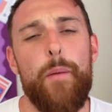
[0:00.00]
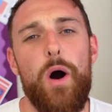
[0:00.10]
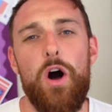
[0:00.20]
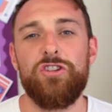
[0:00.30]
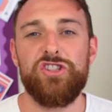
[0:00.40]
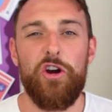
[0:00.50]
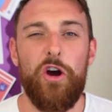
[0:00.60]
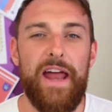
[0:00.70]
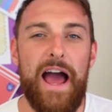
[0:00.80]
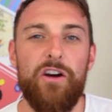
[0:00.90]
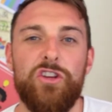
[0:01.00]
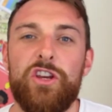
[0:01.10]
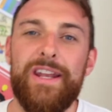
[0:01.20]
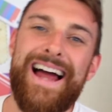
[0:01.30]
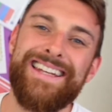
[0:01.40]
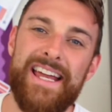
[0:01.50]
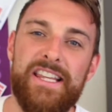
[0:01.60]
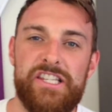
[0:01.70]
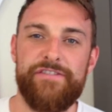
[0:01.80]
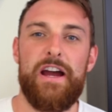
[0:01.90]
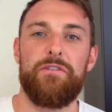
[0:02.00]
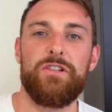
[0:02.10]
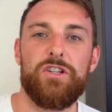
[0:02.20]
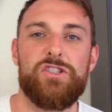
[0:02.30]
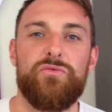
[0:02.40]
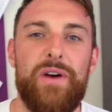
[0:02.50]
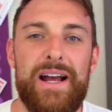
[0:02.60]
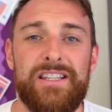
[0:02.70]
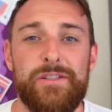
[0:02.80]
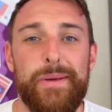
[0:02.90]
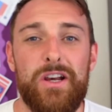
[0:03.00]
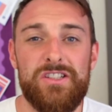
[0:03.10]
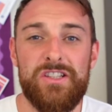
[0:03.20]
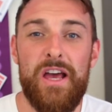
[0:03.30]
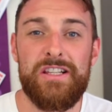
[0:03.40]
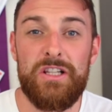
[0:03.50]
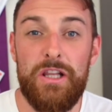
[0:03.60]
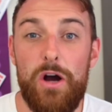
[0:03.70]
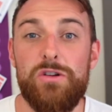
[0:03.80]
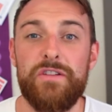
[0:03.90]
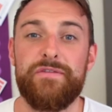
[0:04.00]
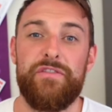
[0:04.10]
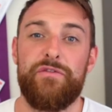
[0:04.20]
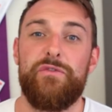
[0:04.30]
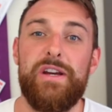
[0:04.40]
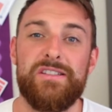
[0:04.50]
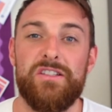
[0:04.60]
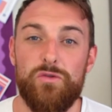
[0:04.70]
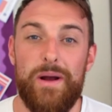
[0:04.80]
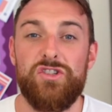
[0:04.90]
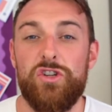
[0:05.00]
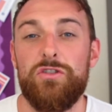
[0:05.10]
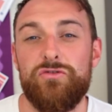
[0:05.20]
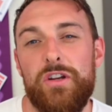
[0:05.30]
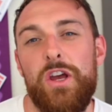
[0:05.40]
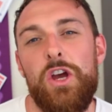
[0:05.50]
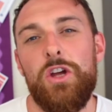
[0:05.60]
but also on how you can identify reluctant writers, because there's loads of different reasons why children